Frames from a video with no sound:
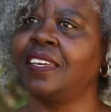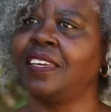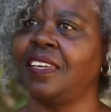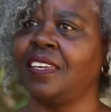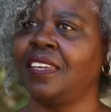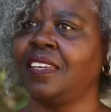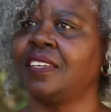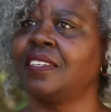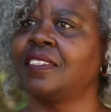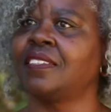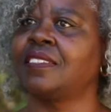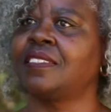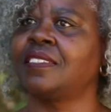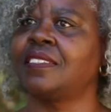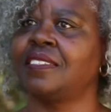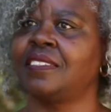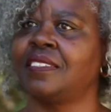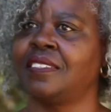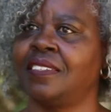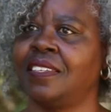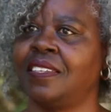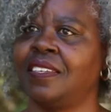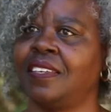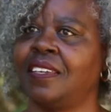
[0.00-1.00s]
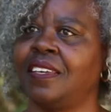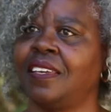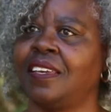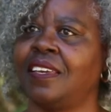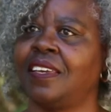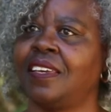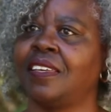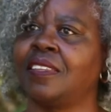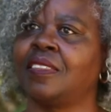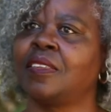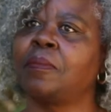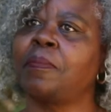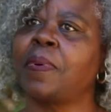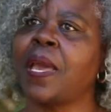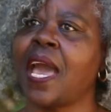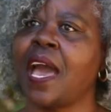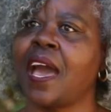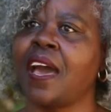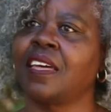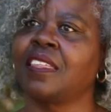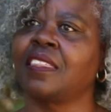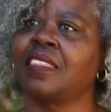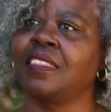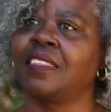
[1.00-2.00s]
is in the
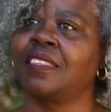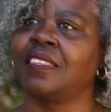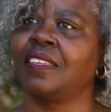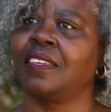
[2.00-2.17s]
path